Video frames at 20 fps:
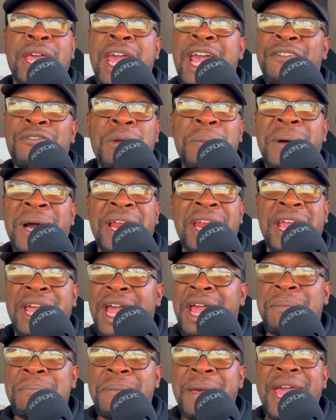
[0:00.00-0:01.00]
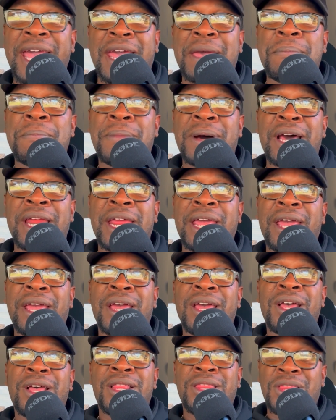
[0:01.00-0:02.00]
Everybody ain't making
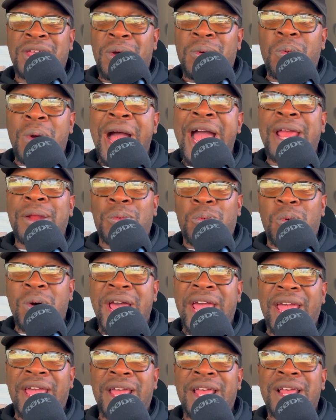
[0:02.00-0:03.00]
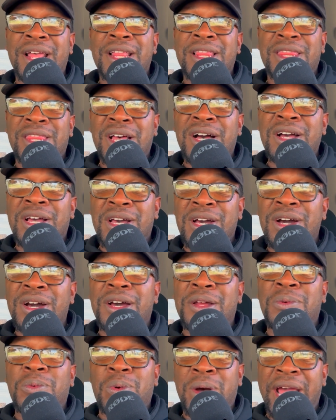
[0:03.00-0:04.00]
money the right way, the
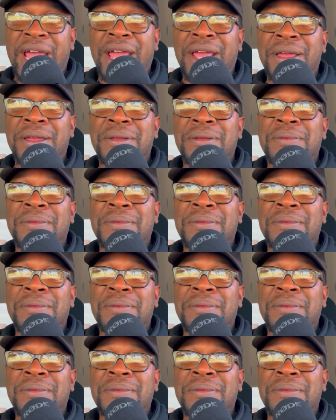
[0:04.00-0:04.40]
good way.